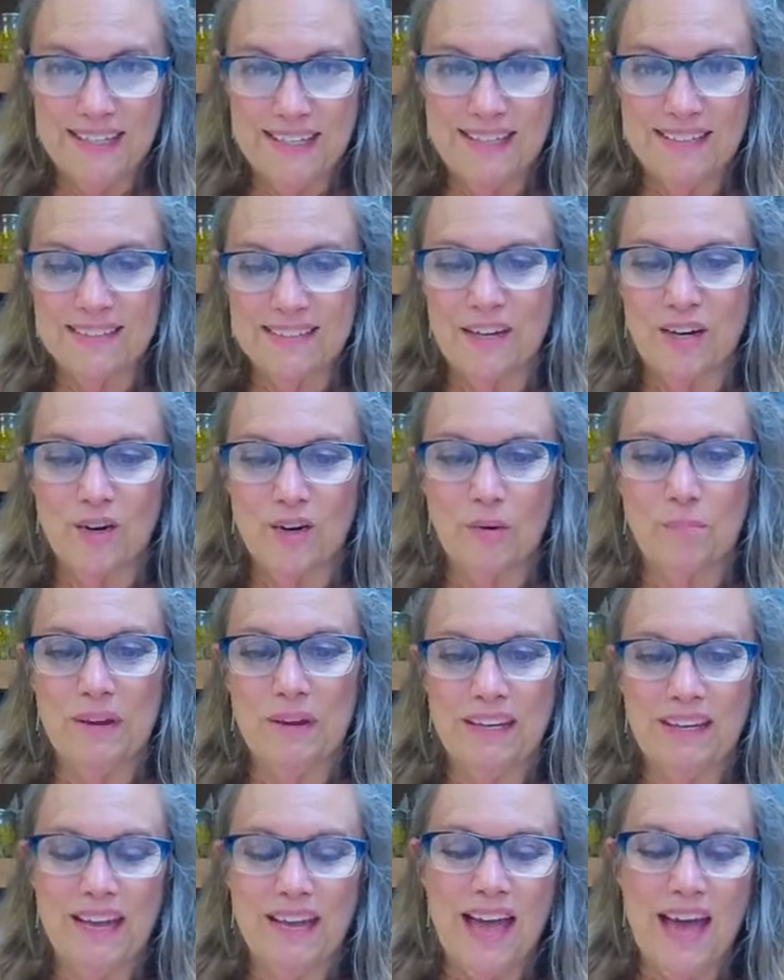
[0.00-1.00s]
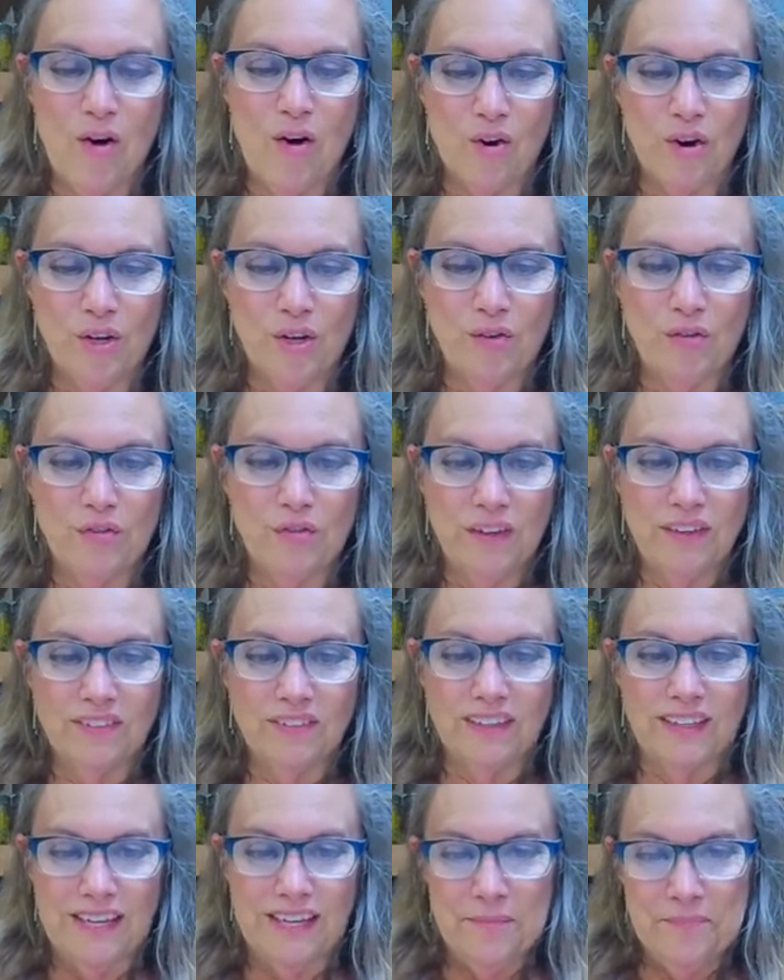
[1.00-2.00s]
is here. Mindy, how are you
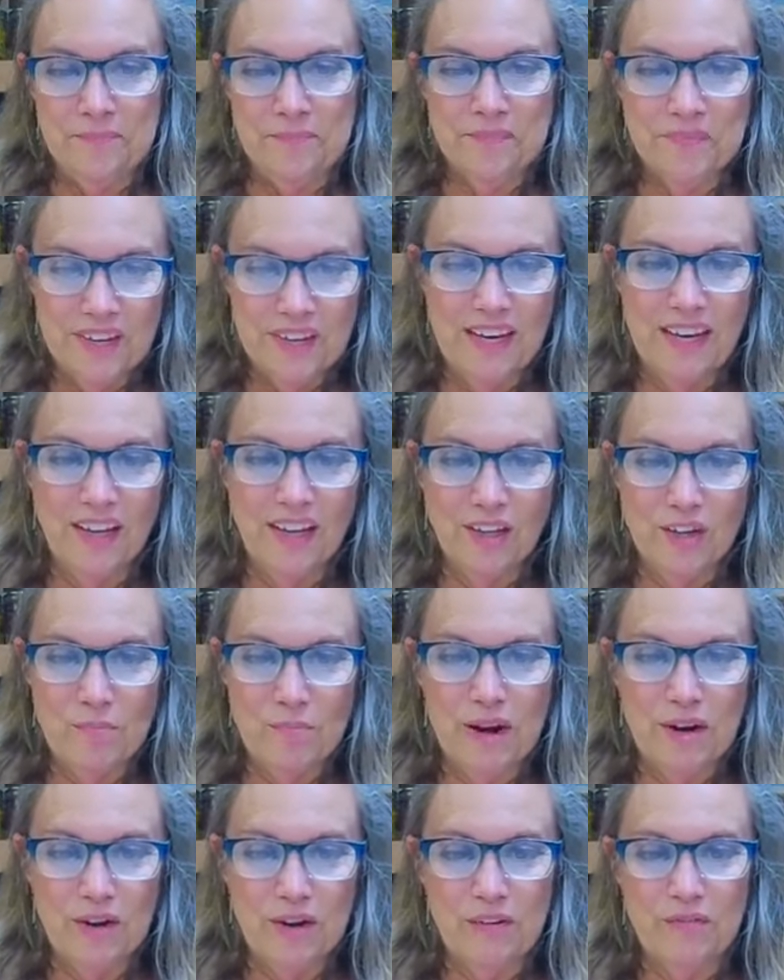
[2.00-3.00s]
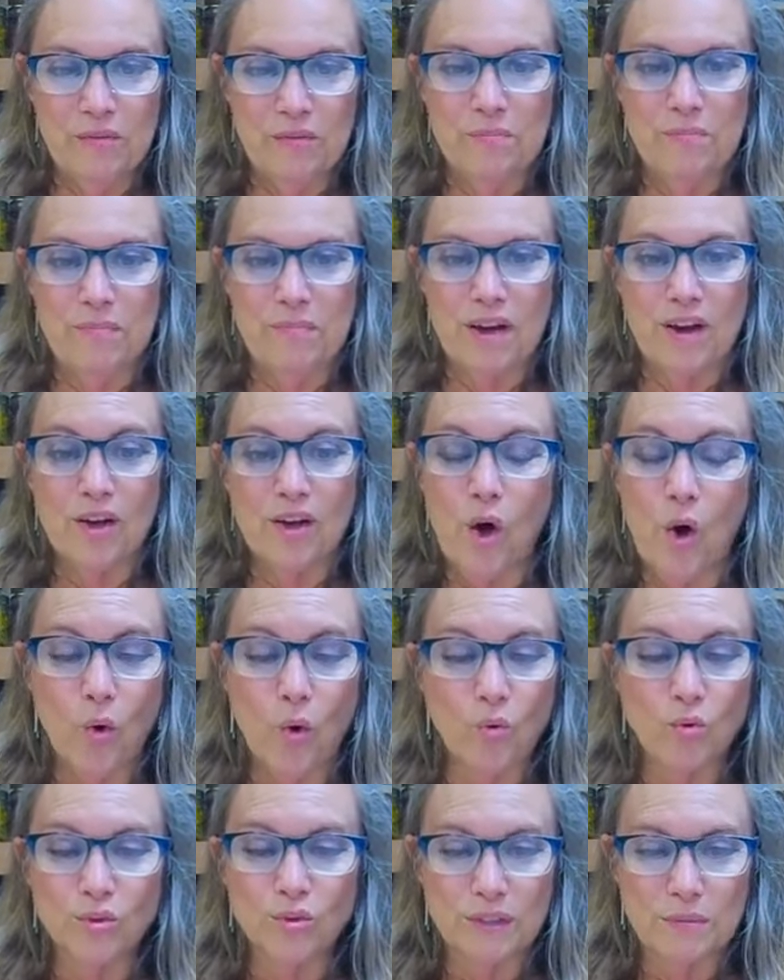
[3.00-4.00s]
feeling? And hello, Mary from
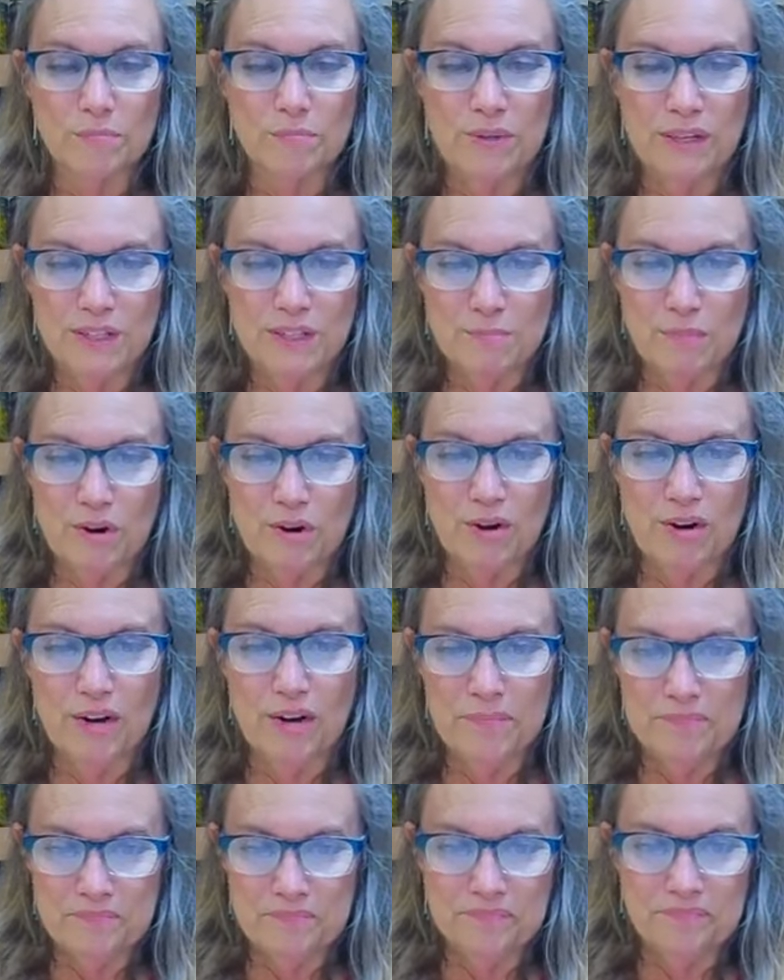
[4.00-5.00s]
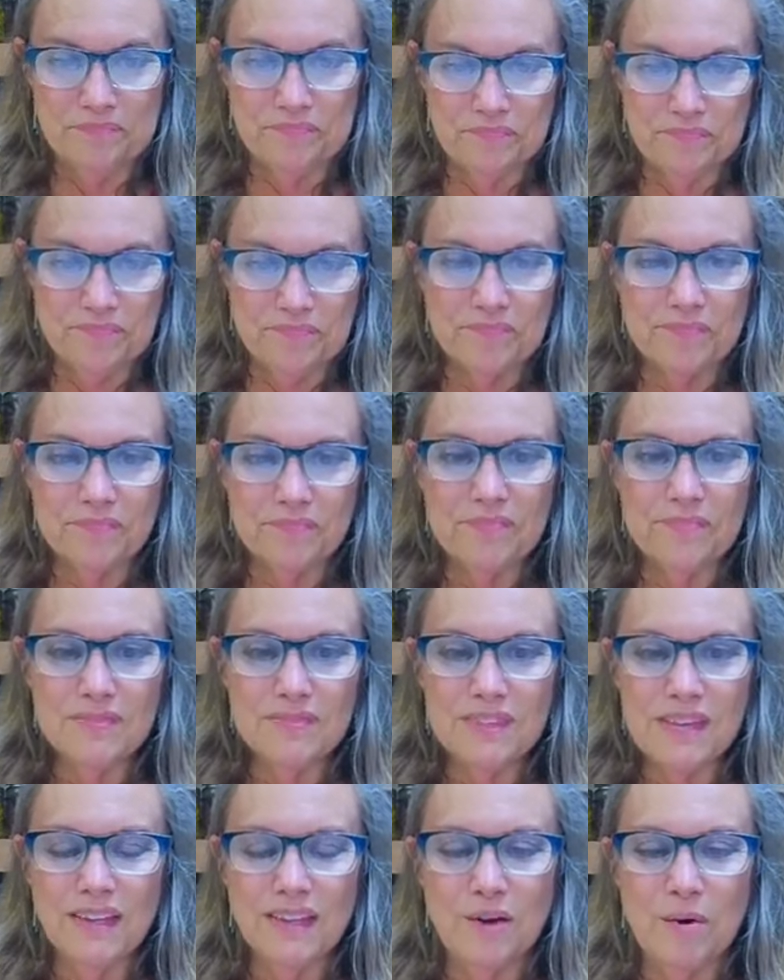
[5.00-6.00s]
cold Pittsburgh.
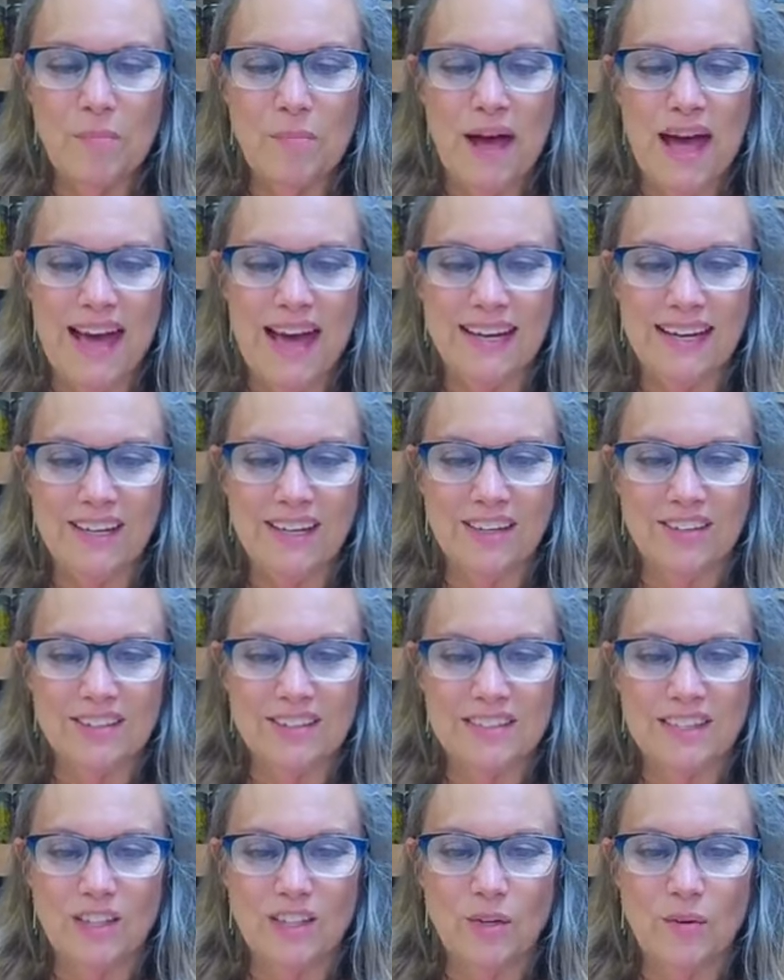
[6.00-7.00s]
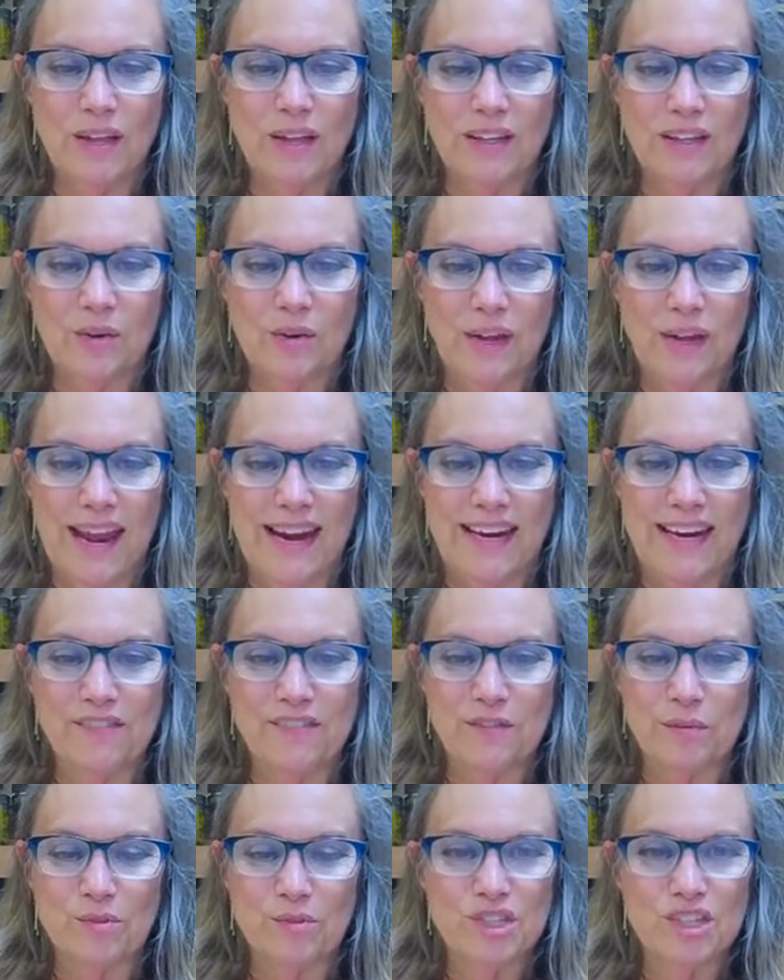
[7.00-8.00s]
Hello, Patty. Good to see you. Hello, Katie
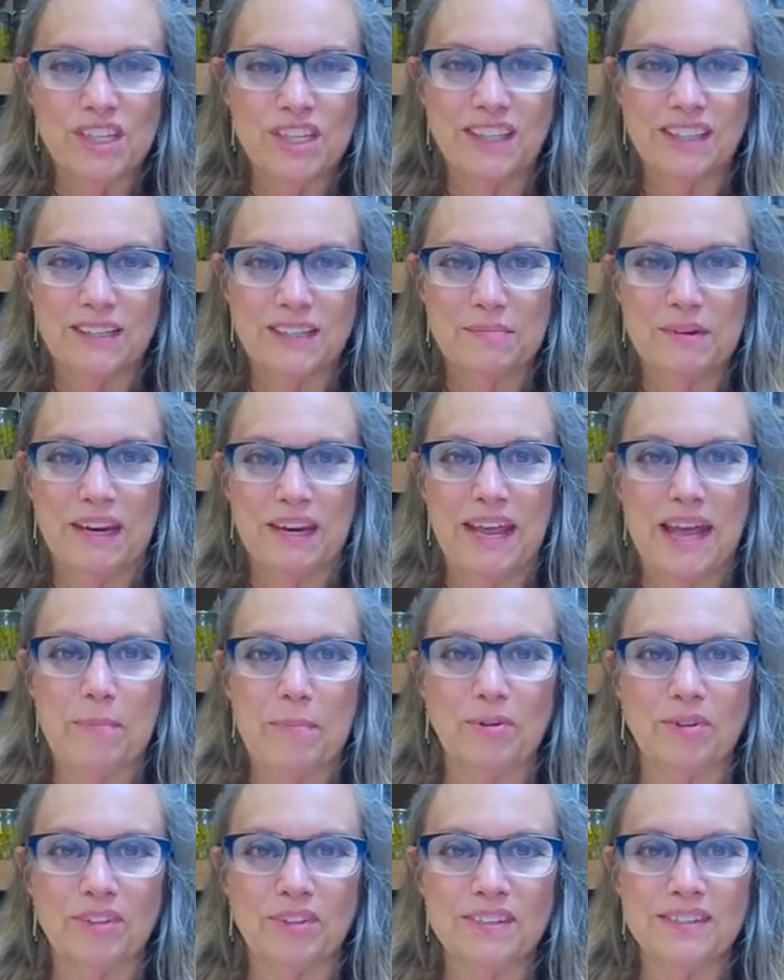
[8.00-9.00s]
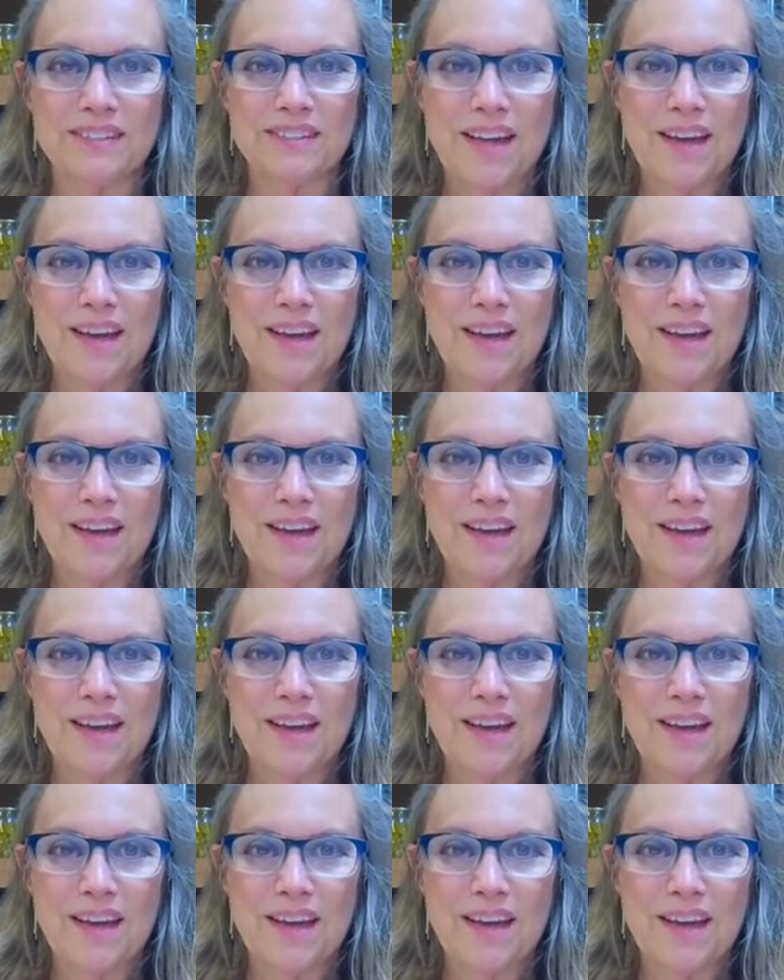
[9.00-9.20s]
from chilly Minneapolis.